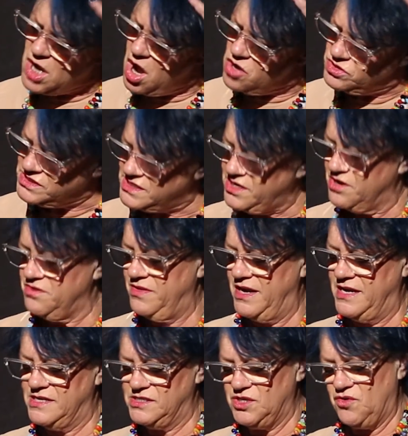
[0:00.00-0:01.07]
cozier
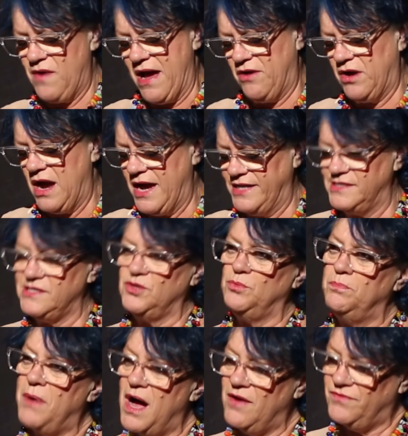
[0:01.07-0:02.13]
than his Crown Heights
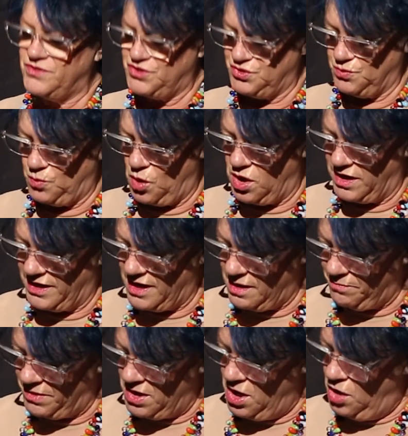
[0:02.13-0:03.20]
Lubavitcher
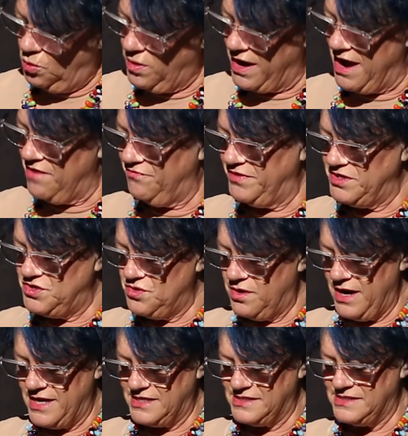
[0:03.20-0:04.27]
walk-up, where every
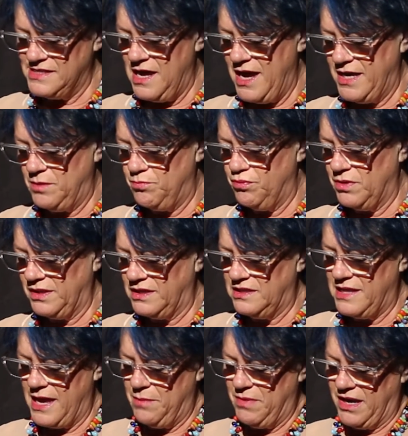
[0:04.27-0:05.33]
door had a sign
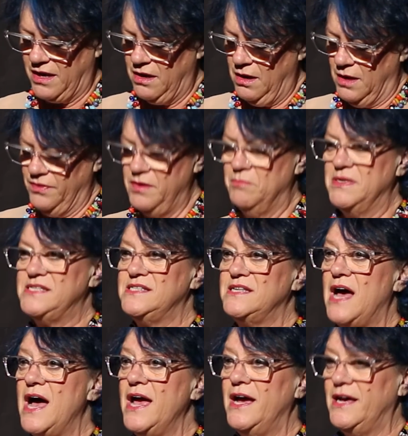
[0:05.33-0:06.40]
proclaiming, "The
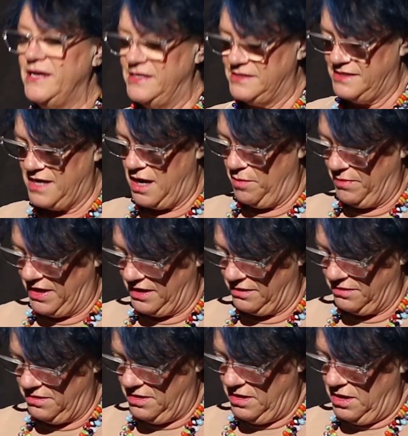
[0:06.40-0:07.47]
Messiah is
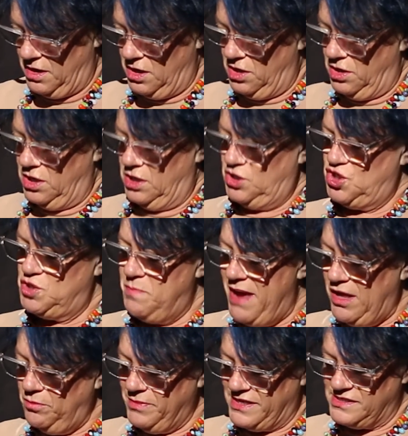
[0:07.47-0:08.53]
coming."
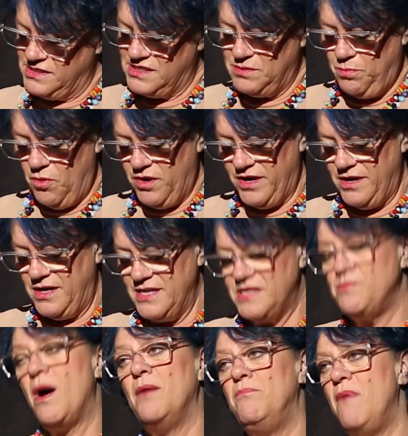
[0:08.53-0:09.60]
Schmelman's
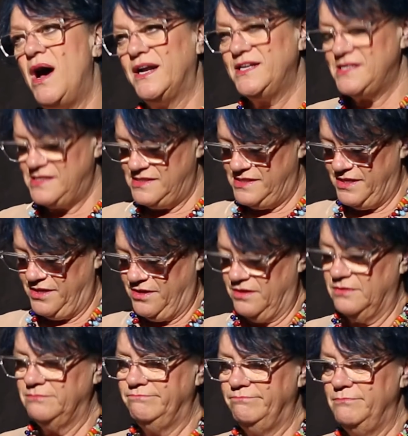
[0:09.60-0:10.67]
sported a modest
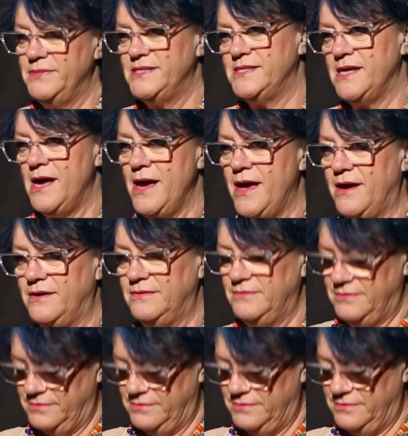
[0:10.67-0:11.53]
sticker, "Messiah."